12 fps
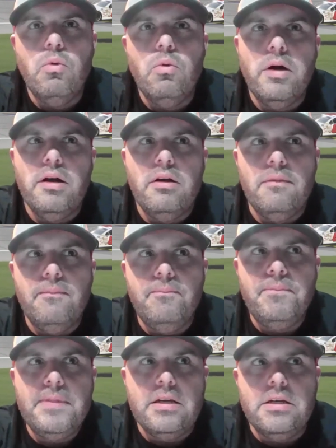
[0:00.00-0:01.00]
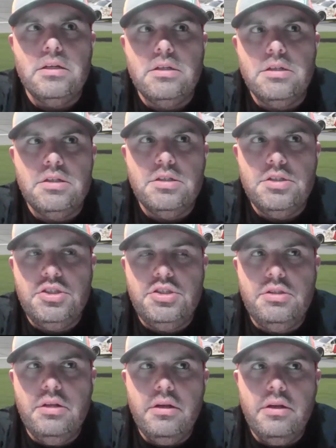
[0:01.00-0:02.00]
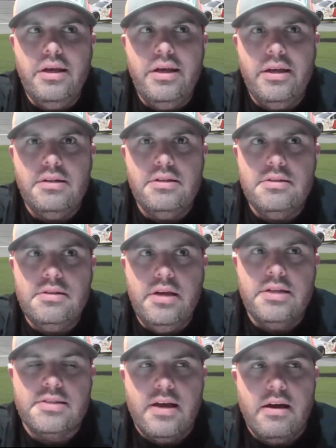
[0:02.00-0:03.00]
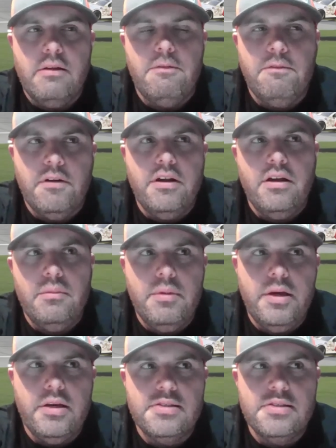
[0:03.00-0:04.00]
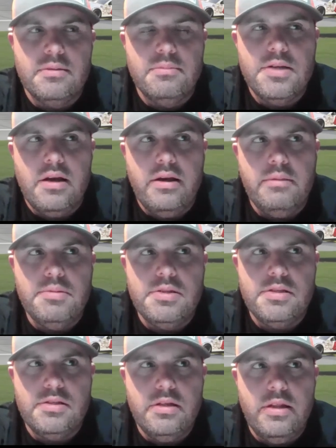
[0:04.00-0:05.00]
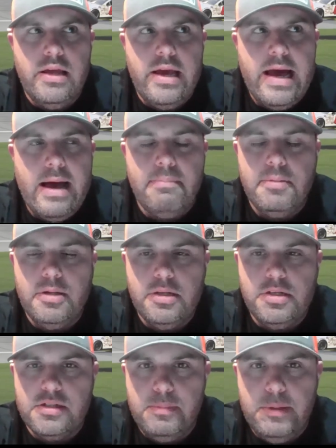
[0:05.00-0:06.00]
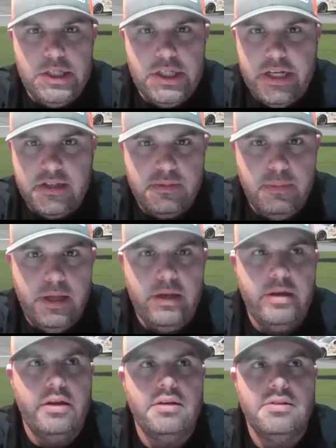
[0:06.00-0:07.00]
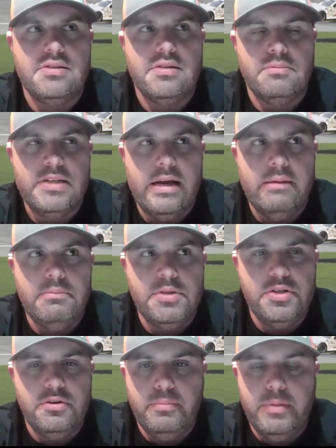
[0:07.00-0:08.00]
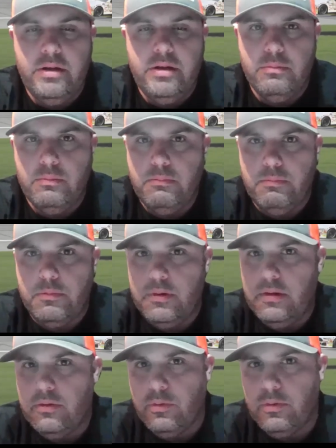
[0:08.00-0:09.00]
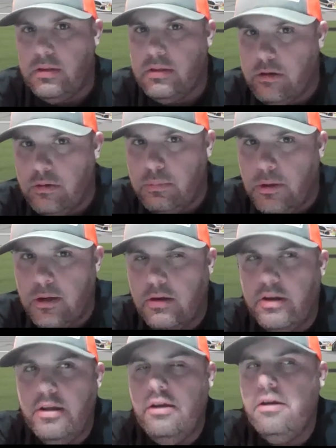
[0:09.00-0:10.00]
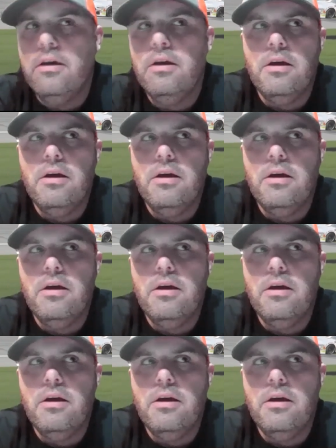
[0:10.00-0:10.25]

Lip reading: Well, it's kind of funny because sometimes they happen to just be chance meetings. Sometimes you meet them through a third party.